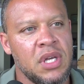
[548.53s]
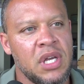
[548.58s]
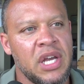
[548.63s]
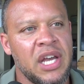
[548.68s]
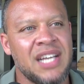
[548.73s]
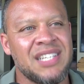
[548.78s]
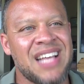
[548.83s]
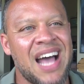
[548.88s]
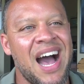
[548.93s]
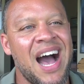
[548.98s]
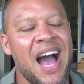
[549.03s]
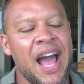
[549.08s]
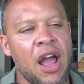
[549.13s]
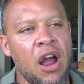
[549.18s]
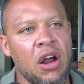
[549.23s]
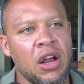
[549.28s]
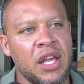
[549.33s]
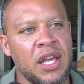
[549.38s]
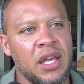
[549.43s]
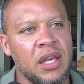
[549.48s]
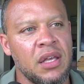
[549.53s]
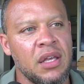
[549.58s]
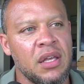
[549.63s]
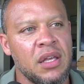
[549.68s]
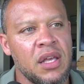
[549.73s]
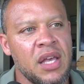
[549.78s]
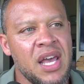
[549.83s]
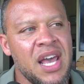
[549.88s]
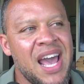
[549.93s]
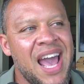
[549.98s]
It's a hierarchy.
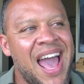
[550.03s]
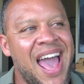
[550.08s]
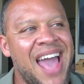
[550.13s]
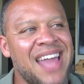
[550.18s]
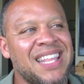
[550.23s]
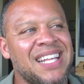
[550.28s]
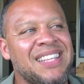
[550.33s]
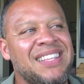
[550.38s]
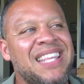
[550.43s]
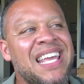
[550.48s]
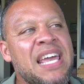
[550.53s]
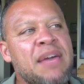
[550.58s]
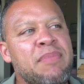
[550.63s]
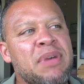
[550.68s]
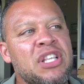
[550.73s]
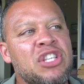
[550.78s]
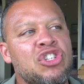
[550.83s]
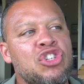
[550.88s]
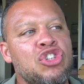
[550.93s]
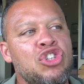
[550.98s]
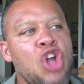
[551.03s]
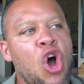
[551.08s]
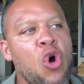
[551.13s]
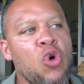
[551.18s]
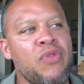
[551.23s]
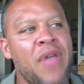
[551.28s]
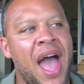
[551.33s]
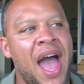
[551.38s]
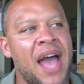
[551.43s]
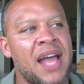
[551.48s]
And the demons know
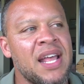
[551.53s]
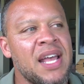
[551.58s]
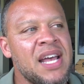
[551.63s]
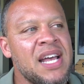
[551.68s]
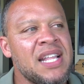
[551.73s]
that.